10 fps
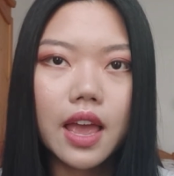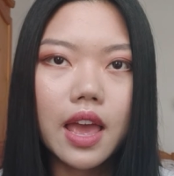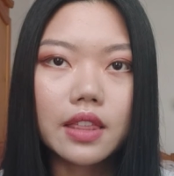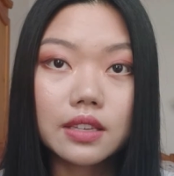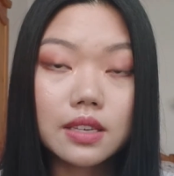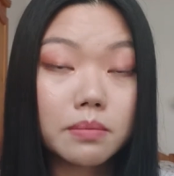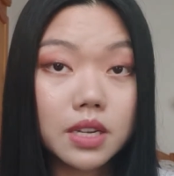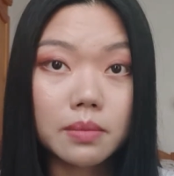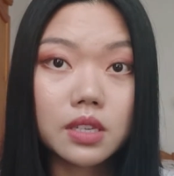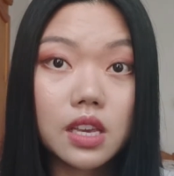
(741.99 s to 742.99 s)
and
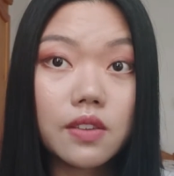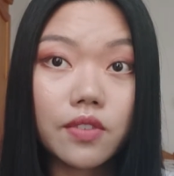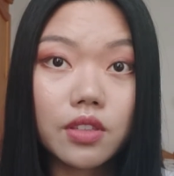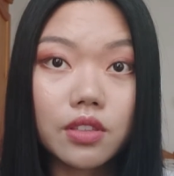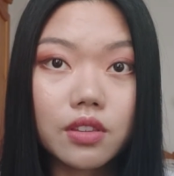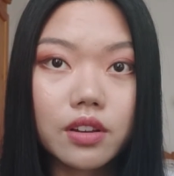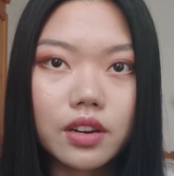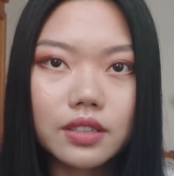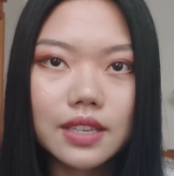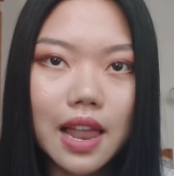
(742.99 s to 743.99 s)
sometimes even
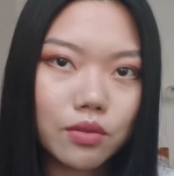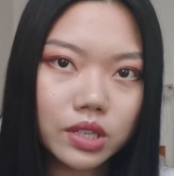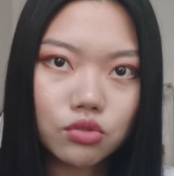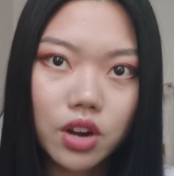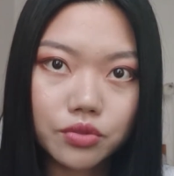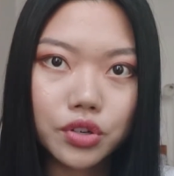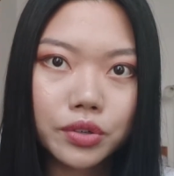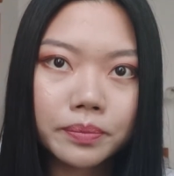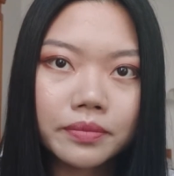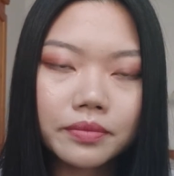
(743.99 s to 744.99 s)
their salary structure.